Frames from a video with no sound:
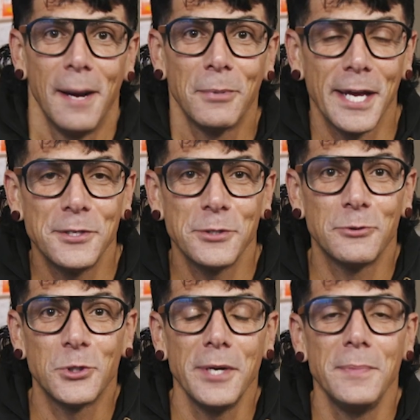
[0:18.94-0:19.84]
I'm glad
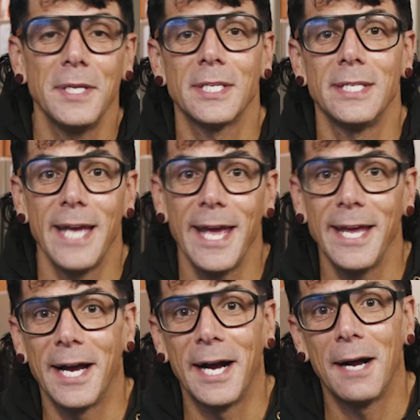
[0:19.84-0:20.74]
you joined me
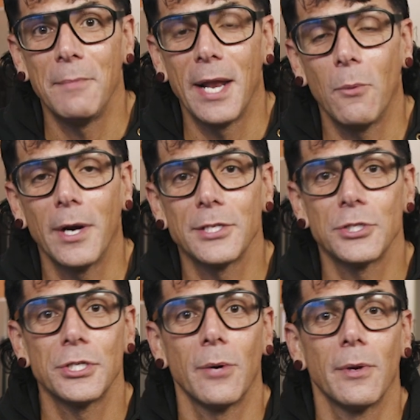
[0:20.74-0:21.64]
today, and I wanted
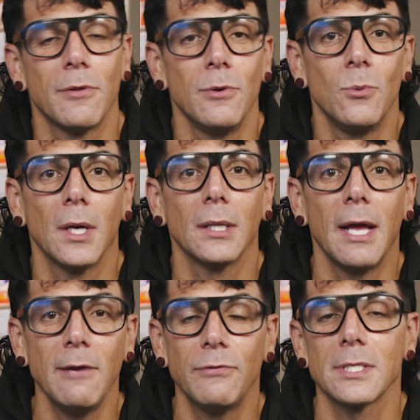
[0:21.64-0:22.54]
to share with you what
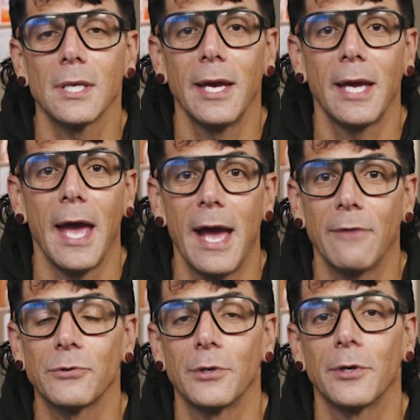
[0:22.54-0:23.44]
life is like
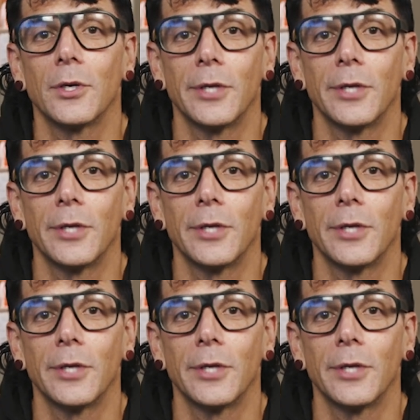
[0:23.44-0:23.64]
after